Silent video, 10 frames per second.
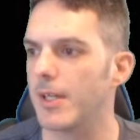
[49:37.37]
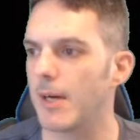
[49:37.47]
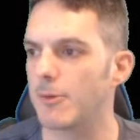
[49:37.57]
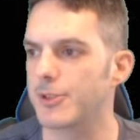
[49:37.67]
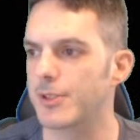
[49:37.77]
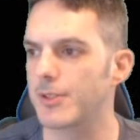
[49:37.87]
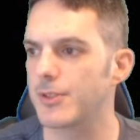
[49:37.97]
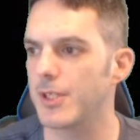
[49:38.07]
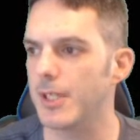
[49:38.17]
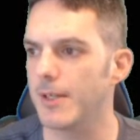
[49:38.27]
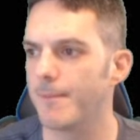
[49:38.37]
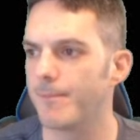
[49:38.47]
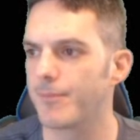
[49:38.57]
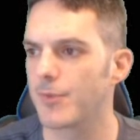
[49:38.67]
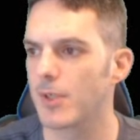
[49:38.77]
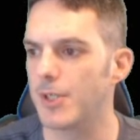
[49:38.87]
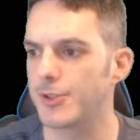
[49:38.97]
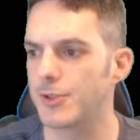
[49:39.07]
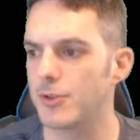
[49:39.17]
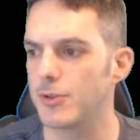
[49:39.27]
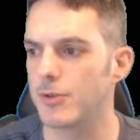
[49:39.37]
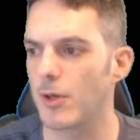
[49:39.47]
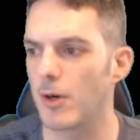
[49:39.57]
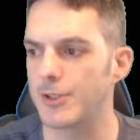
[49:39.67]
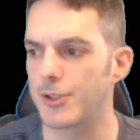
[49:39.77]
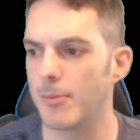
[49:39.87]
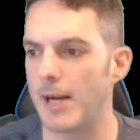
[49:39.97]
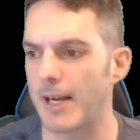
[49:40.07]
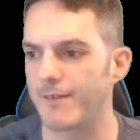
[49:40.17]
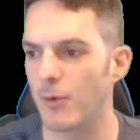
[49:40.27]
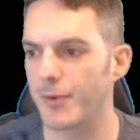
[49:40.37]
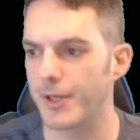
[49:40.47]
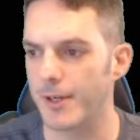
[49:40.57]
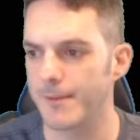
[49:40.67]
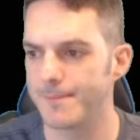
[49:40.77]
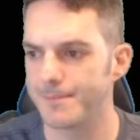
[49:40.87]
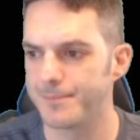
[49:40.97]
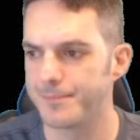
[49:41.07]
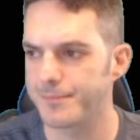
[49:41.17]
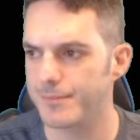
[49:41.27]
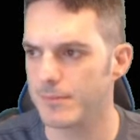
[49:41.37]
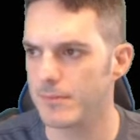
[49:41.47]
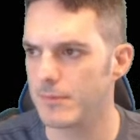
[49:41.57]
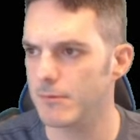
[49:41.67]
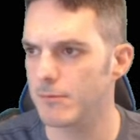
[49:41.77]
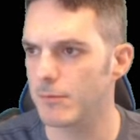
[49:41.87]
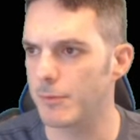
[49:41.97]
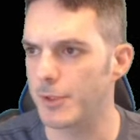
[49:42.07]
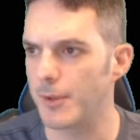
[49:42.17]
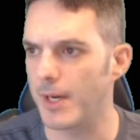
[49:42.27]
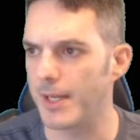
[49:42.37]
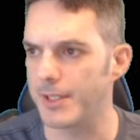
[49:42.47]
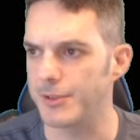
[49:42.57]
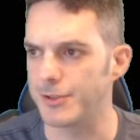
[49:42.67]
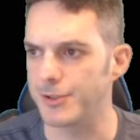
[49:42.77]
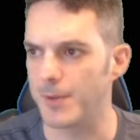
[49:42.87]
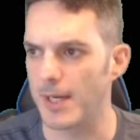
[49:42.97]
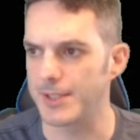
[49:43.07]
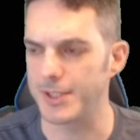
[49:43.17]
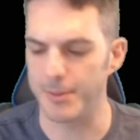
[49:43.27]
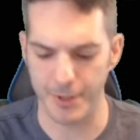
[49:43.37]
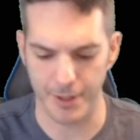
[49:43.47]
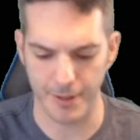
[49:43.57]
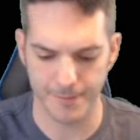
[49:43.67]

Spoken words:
Now what you're going to see as you go back and forth here, let me go ahead and just do ICMP.